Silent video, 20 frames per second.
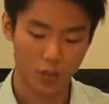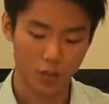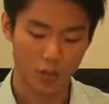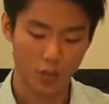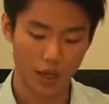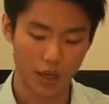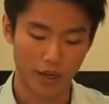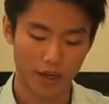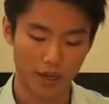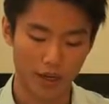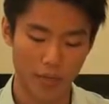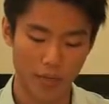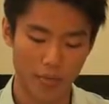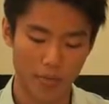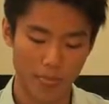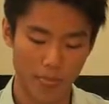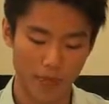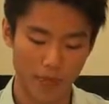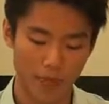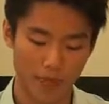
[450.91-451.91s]
But
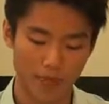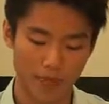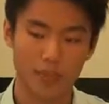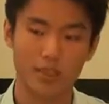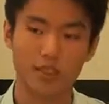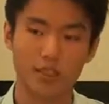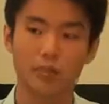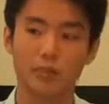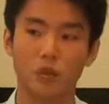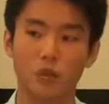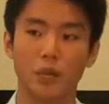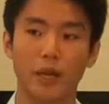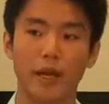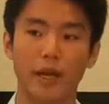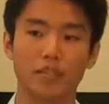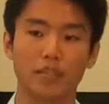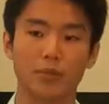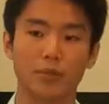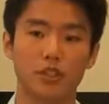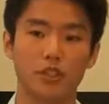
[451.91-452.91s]
like it seems to be
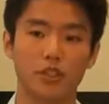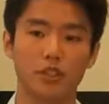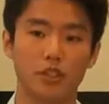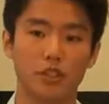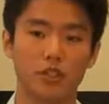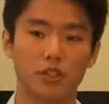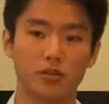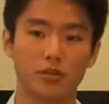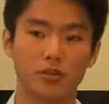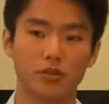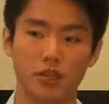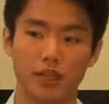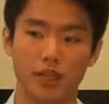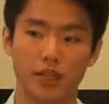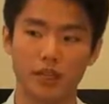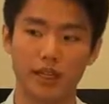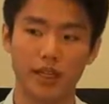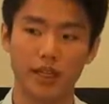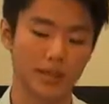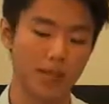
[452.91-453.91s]
asymmetrical.
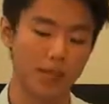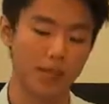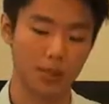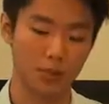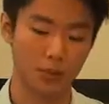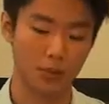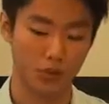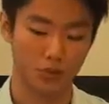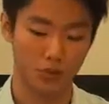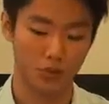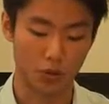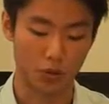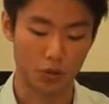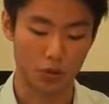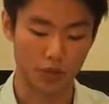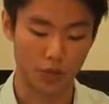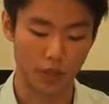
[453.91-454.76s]
In that sense, it's beautiful.